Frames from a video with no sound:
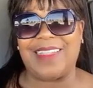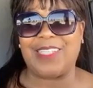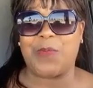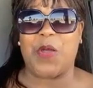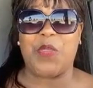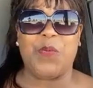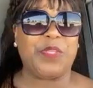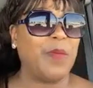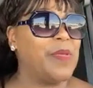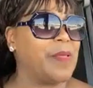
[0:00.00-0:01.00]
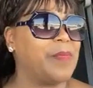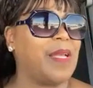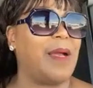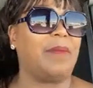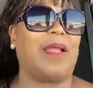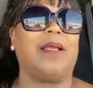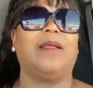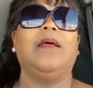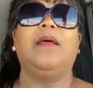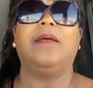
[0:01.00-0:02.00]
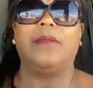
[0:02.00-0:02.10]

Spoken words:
yeah, that's why you will see me sometime, like,